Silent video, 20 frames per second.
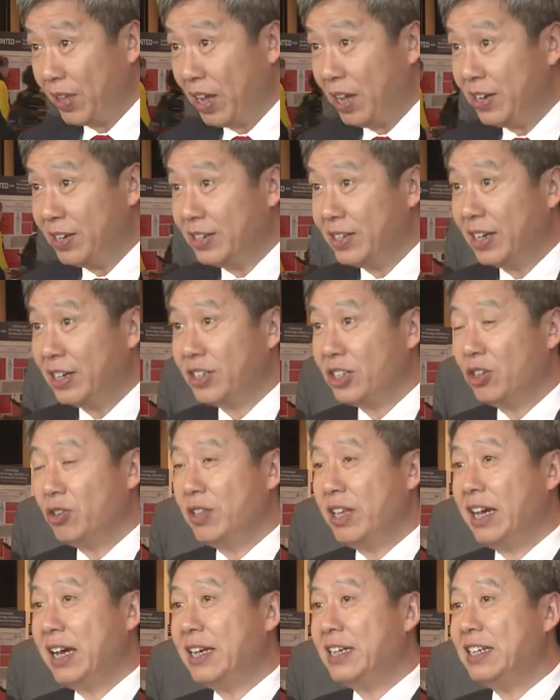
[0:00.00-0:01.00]
And so
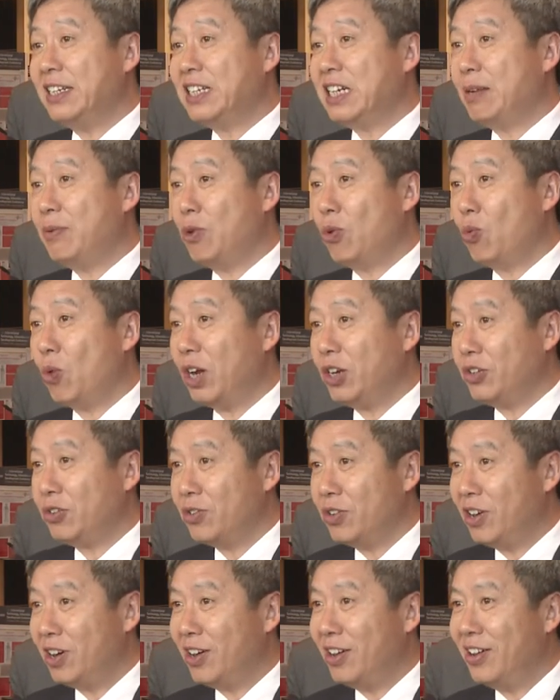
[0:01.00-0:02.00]
they can determine what
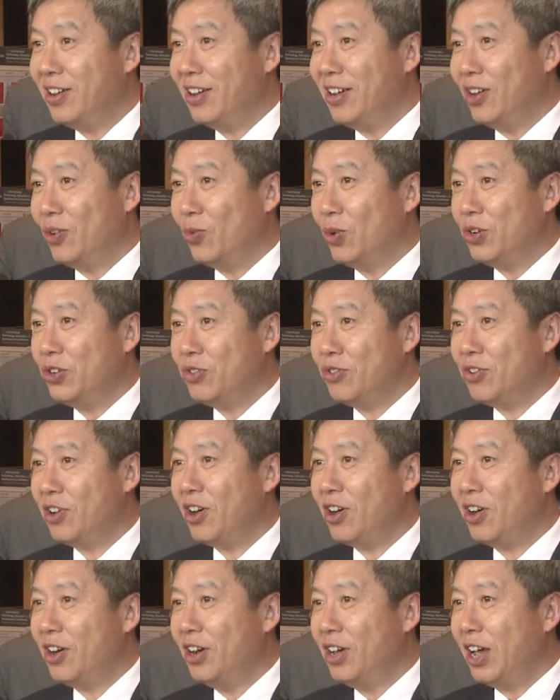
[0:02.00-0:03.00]
to learn, when to
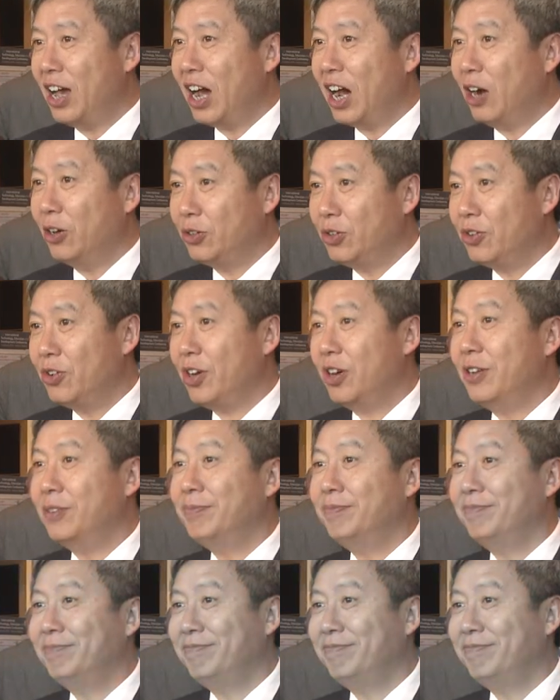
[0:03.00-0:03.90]
learn, how to learn.